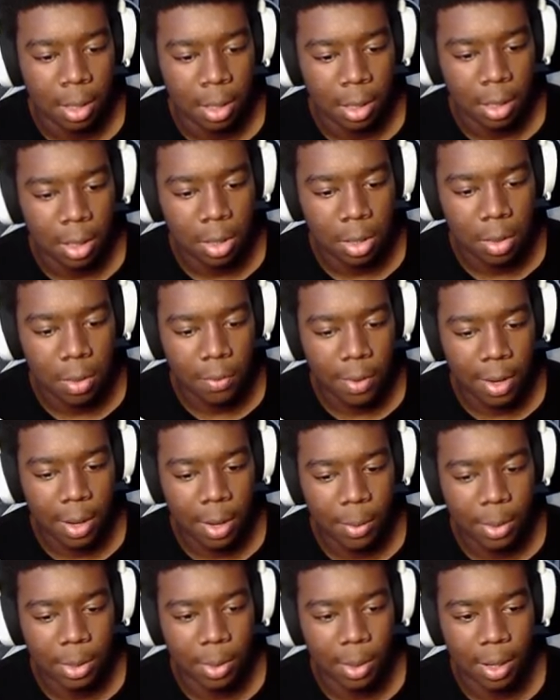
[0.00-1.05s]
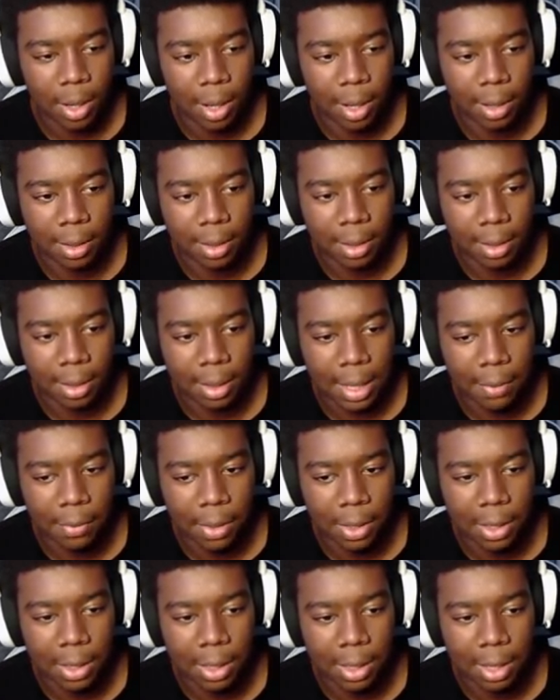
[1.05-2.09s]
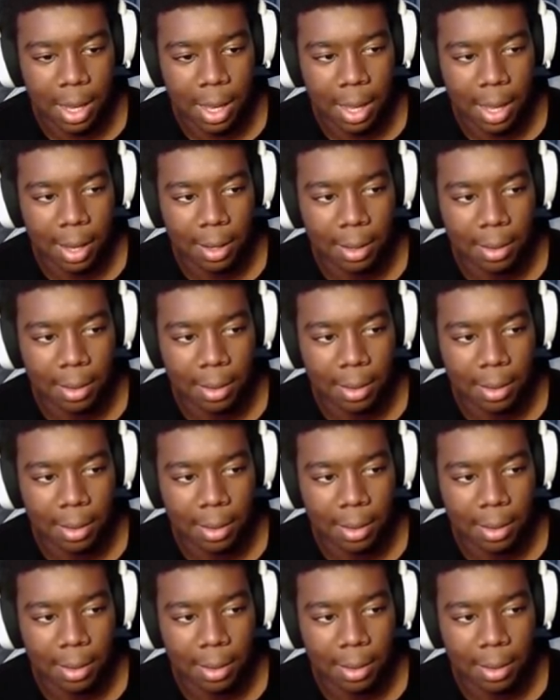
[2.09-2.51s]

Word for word: She's gonna find out what's going on. Definitely should not.